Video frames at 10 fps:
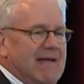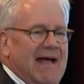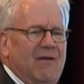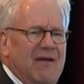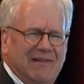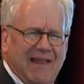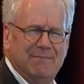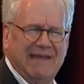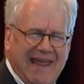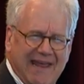I don't have a lot of
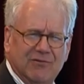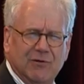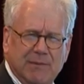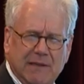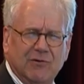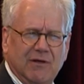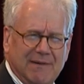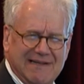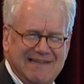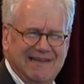behavioral people on
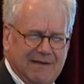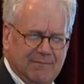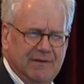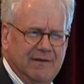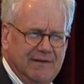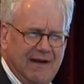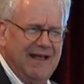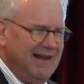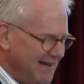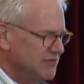my team. You know, I've
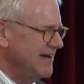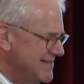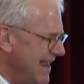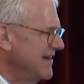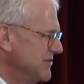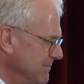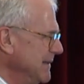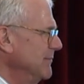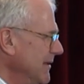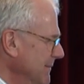got a lot of transaction
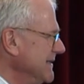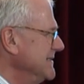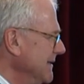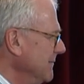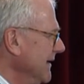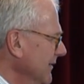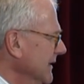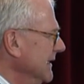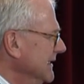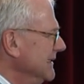people on my team. You know,
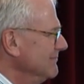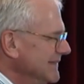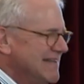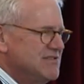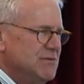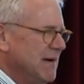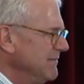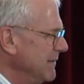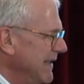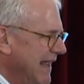not some
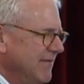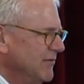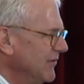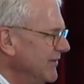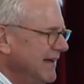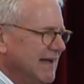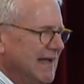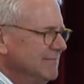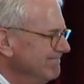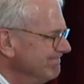the behavioral thing.
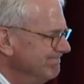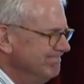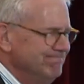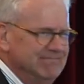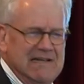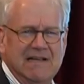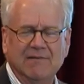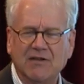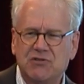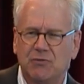I'm hmm,
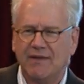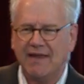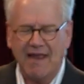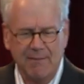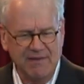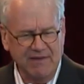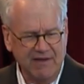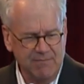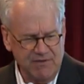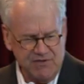not sure where that came in the
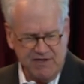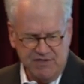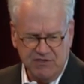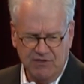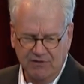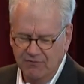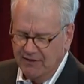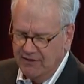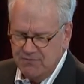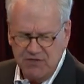computer science cu
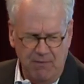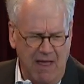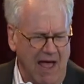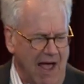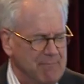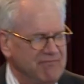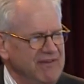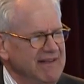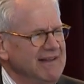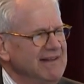curriculum. So I'm
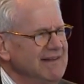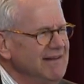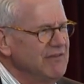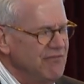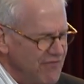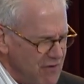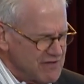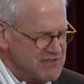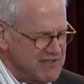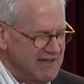feeling a little. The
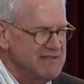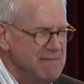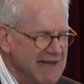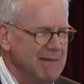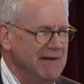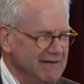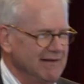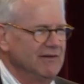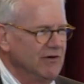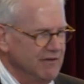focus thing is making me a
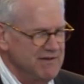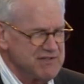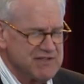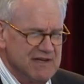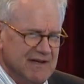little nervous.